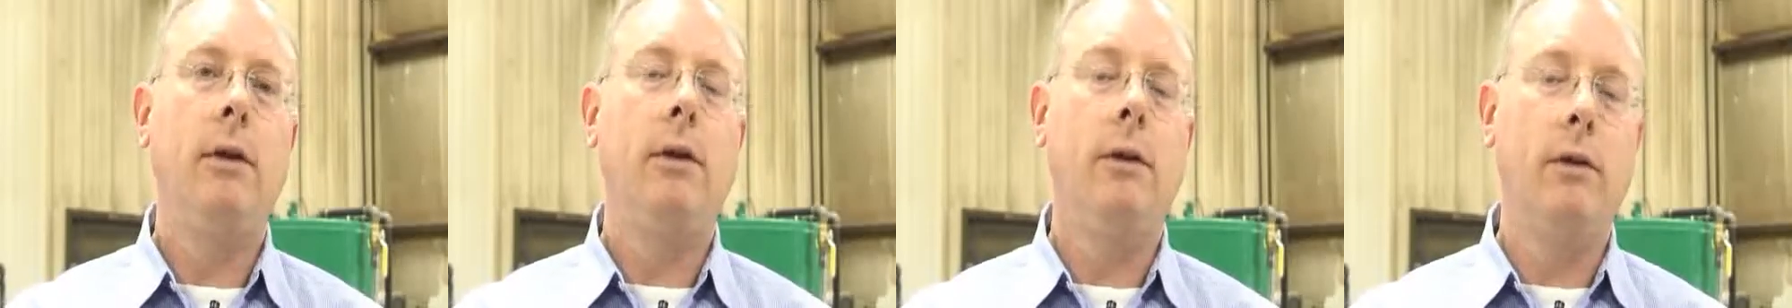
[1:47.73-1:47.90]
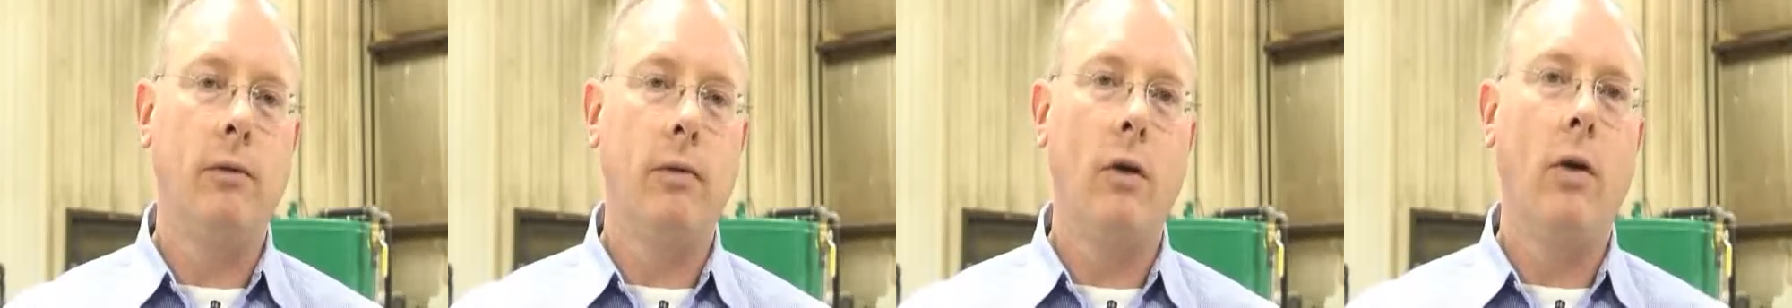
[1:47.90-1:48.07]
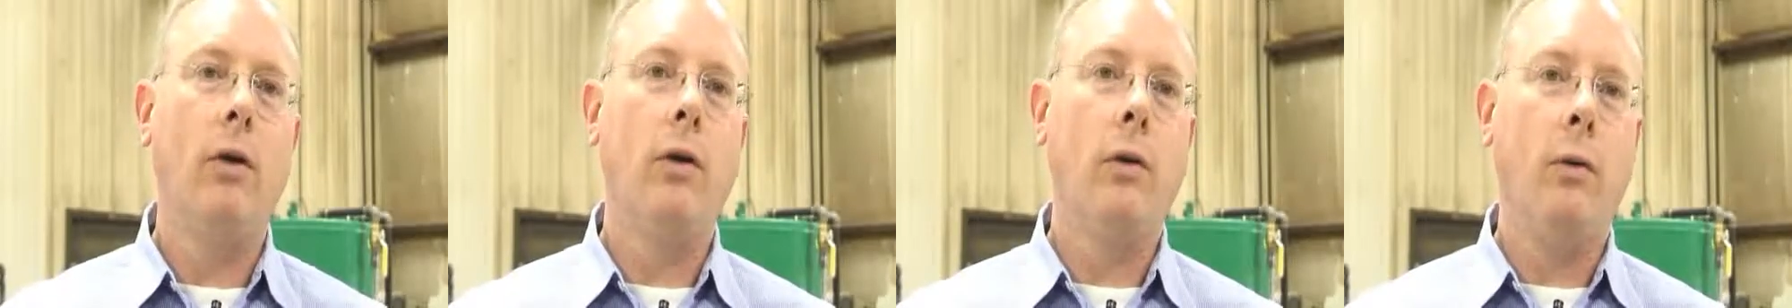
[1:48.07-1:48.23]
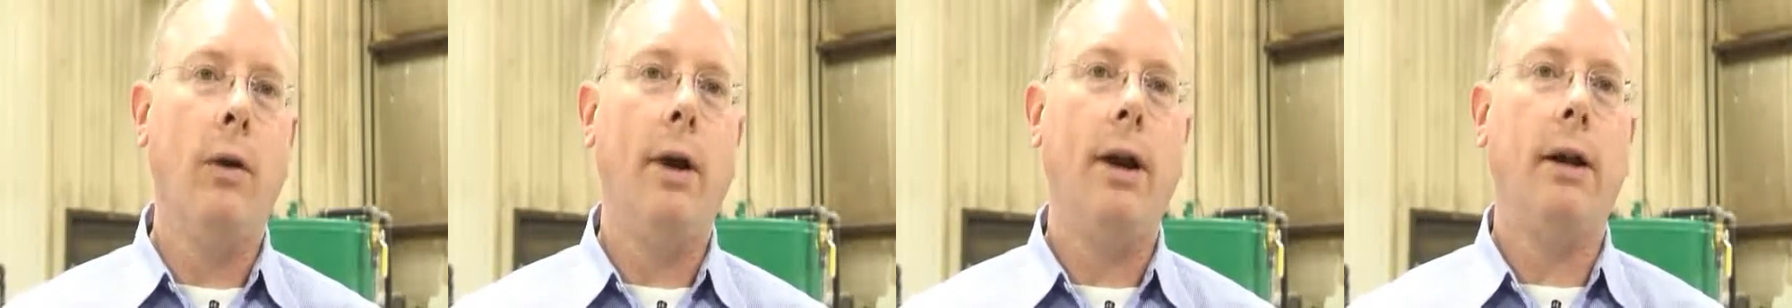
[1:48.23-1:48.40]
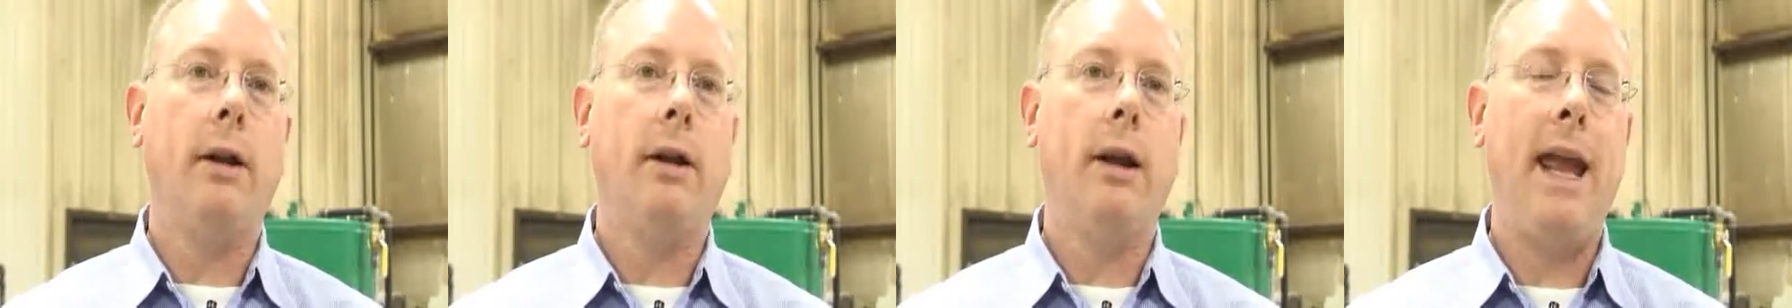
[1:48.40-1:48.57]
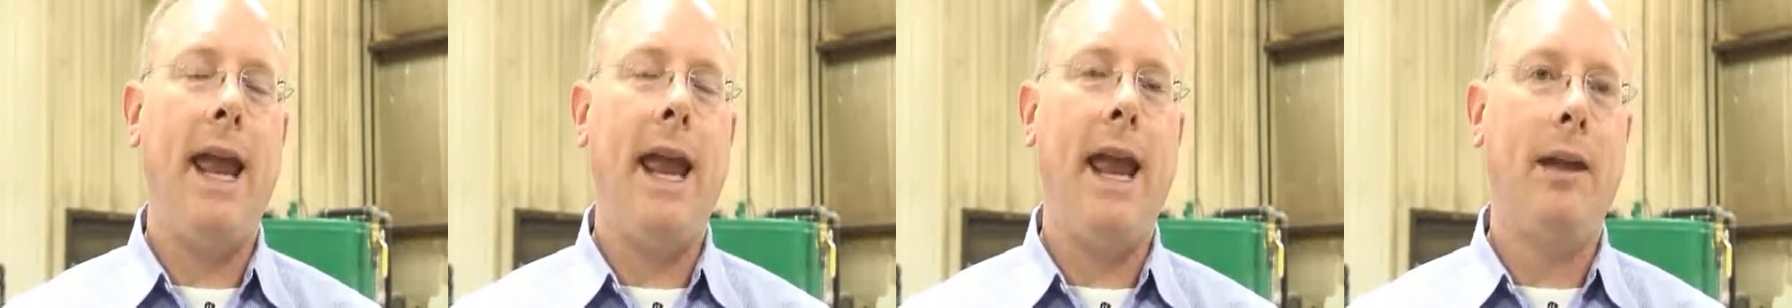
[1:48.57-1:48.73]
grow to what
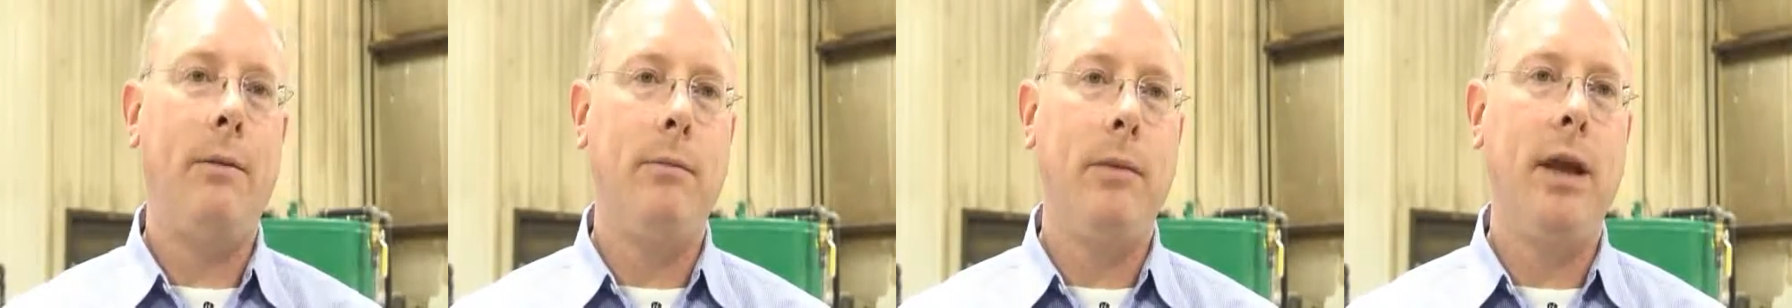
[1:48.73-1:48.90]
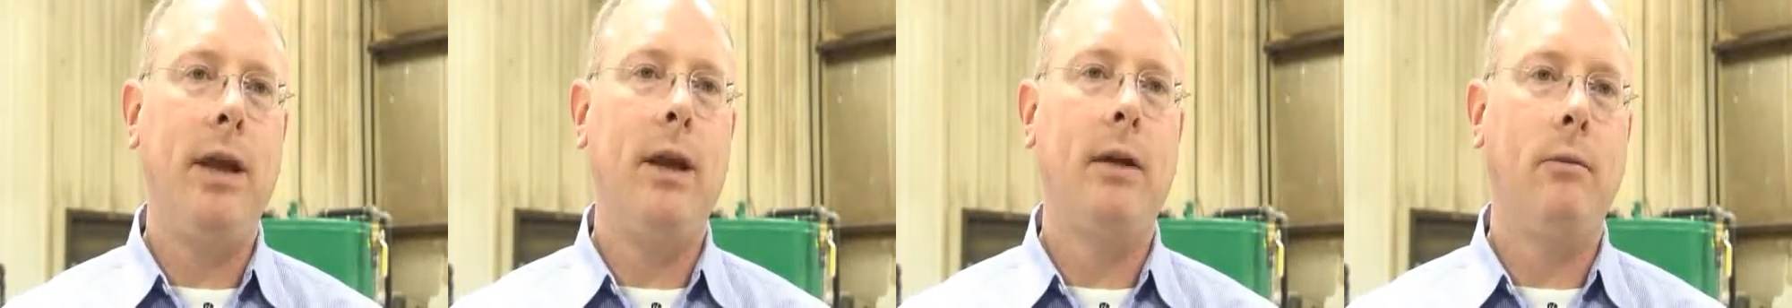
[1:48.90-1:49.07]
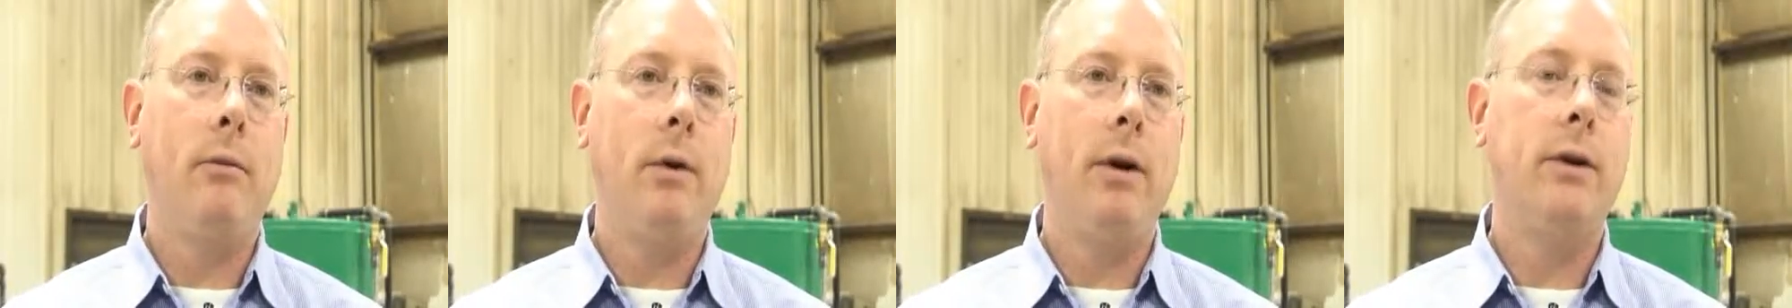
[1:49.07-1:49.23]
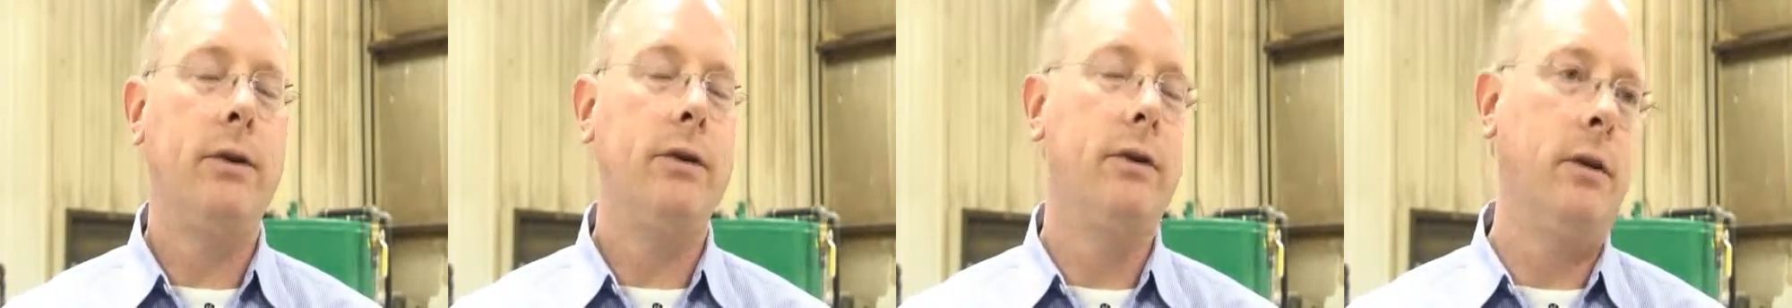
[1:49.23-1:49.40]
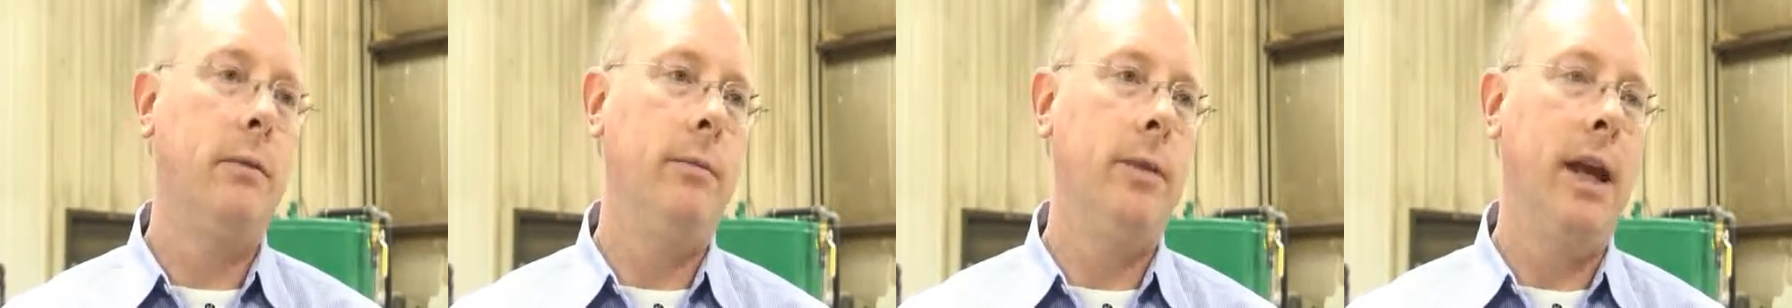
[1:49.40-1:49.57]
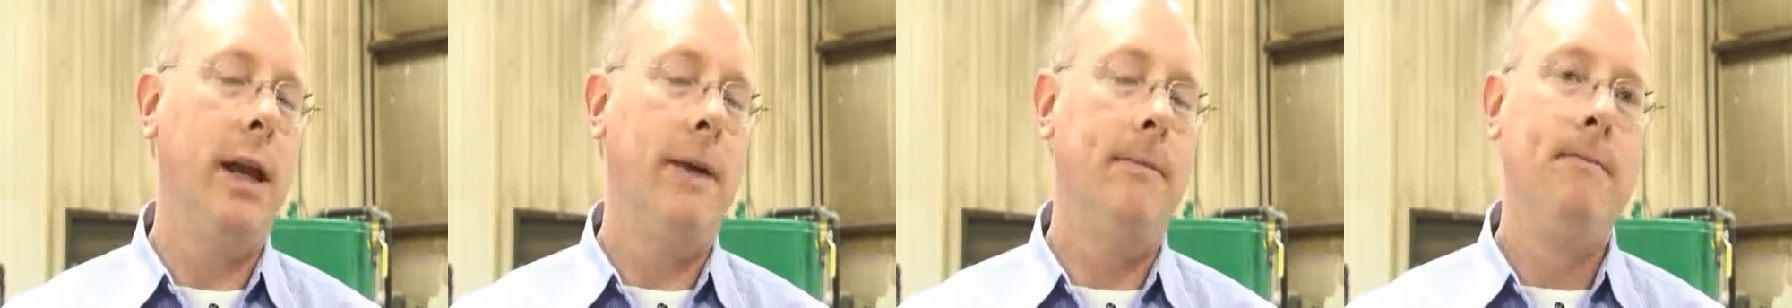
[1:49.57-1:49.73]
it can be and what it
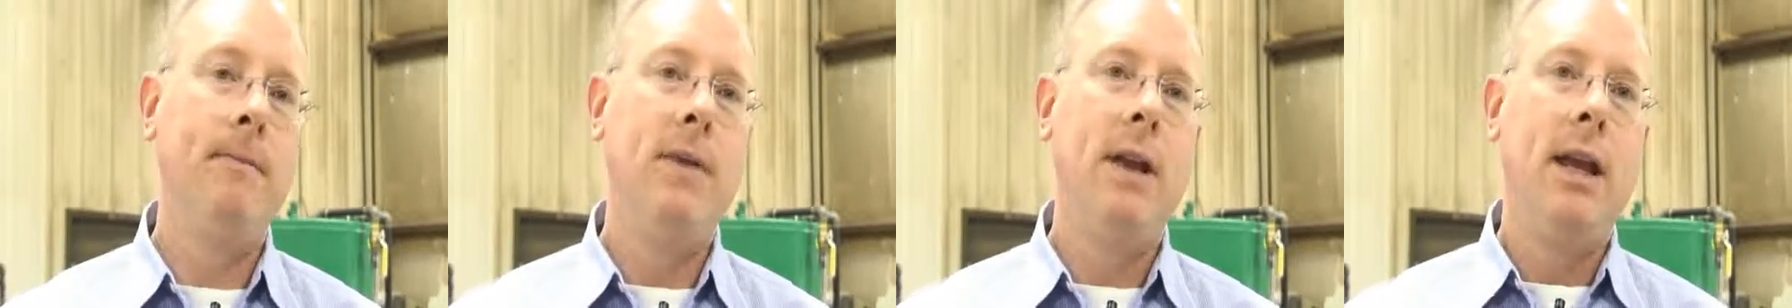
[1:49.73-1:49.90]
should be,